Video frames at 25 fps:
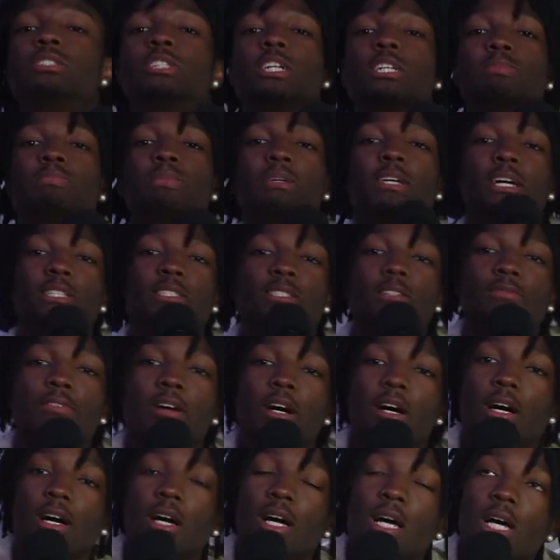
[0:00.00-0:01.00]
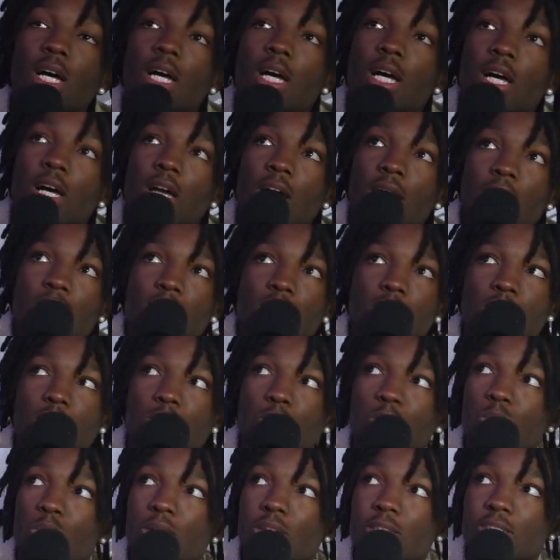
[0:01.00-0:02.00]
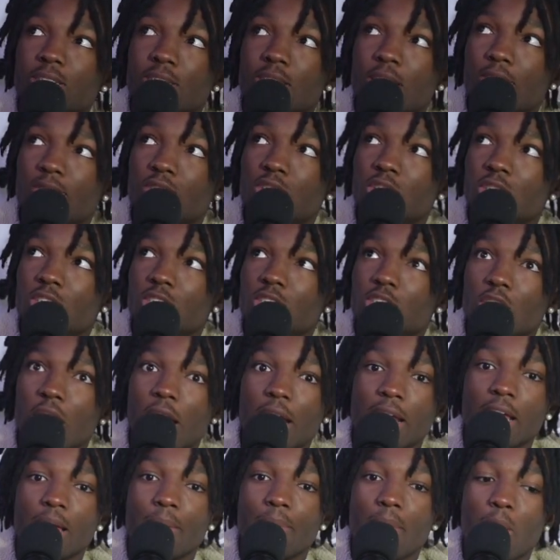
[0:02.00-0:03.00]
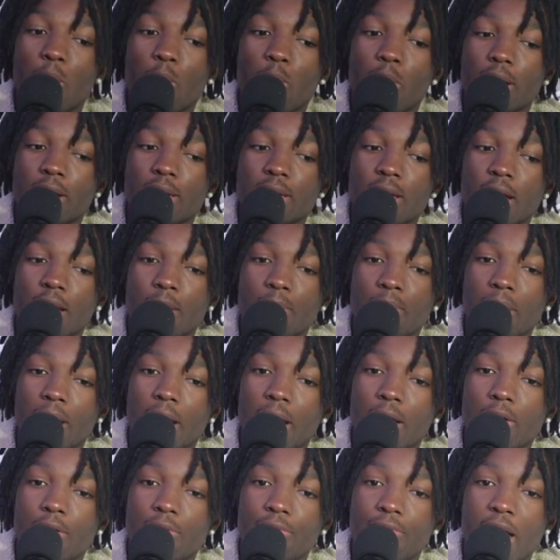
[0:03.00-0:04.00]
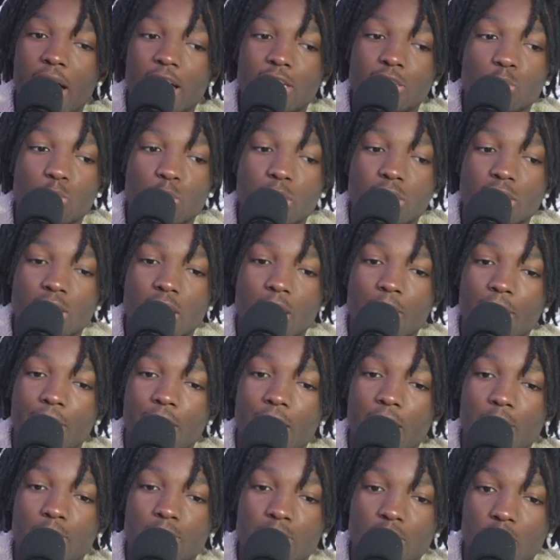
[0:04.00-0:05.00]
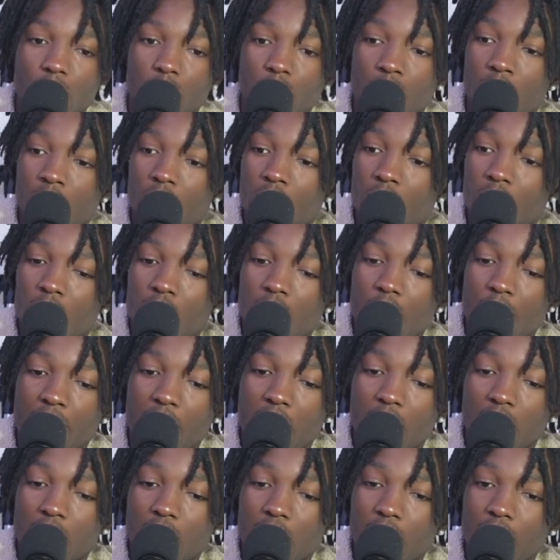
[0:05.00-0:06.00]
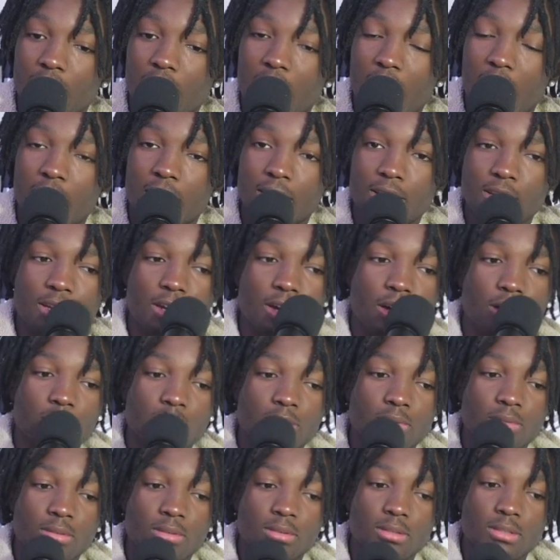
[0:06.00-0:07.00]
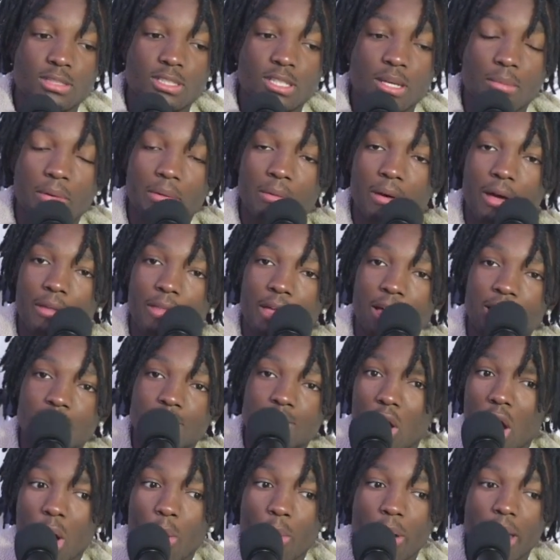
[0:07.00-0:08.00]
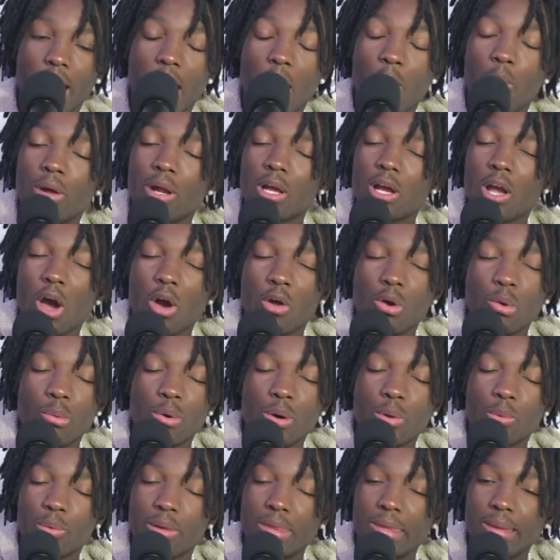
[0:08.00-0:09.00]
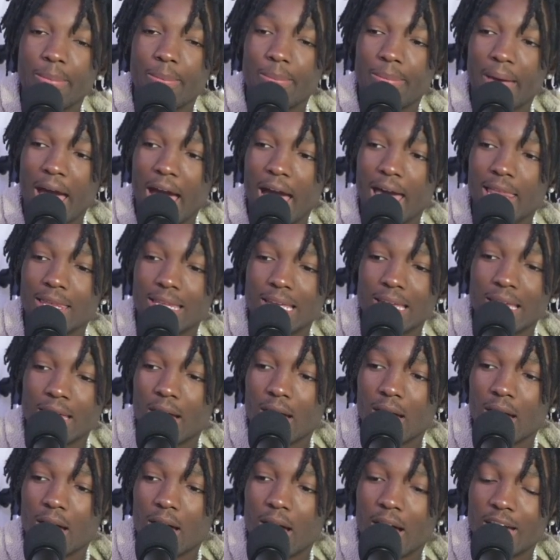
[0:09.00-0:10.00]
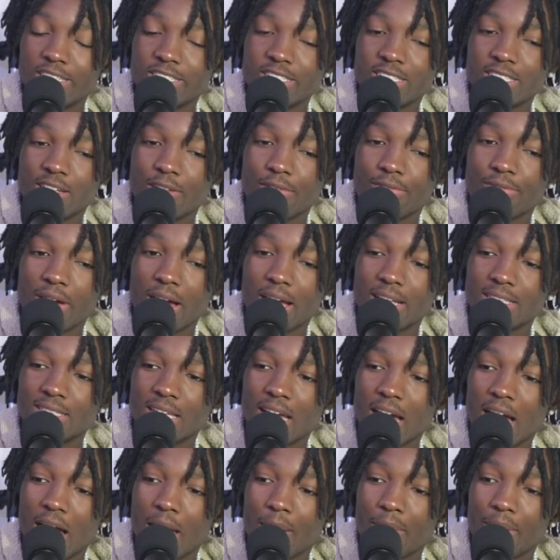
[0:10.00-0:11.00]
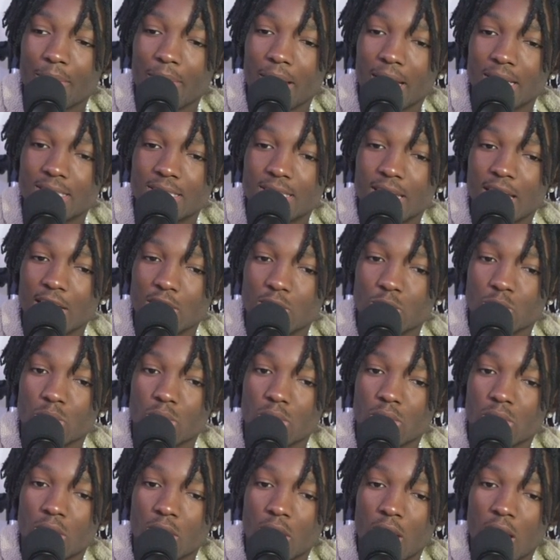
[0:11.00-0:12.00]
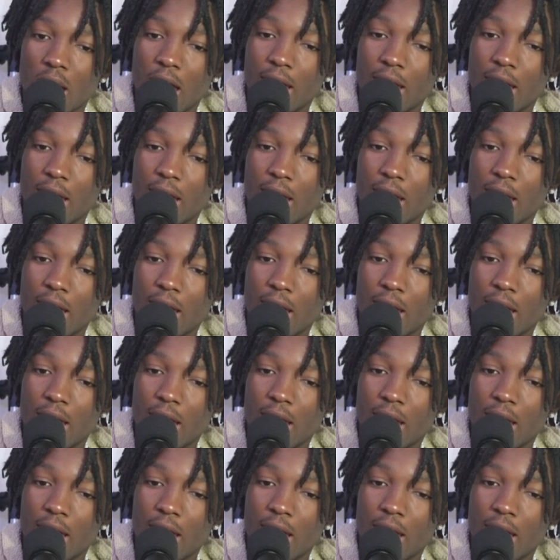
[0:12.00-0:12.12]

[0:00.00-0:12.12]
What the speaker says: just because of school and stuff, just trying to get my work done. But I know Fashion Week's coming up, so if y'all are in that, you know, tell me how that's going. I want to go to one really badly. I just need to find time in my schedule.